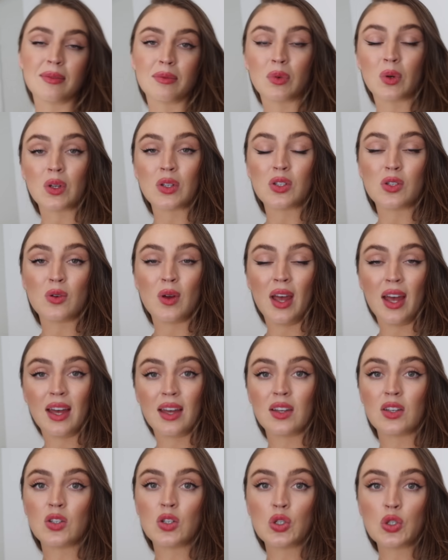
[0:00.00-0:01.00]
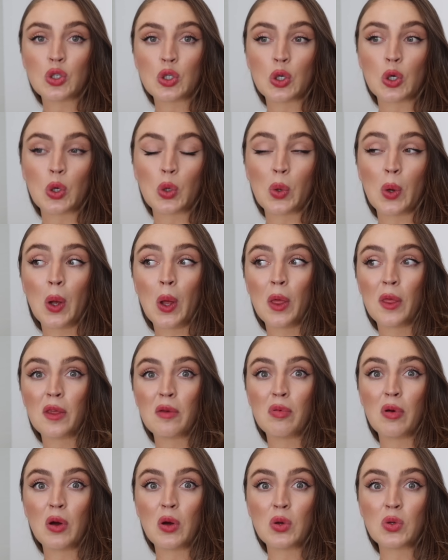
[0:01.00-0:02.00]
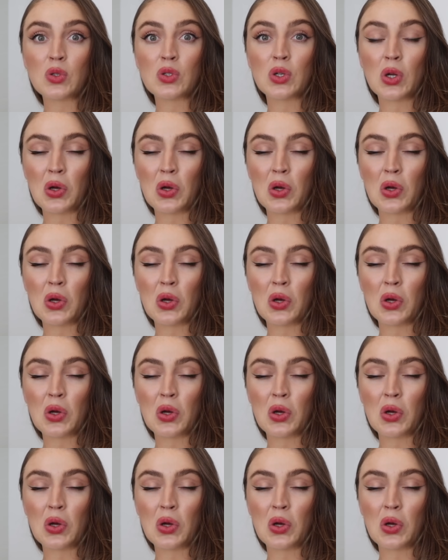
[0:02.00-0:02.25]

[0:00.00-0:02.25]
I'm going to head to the post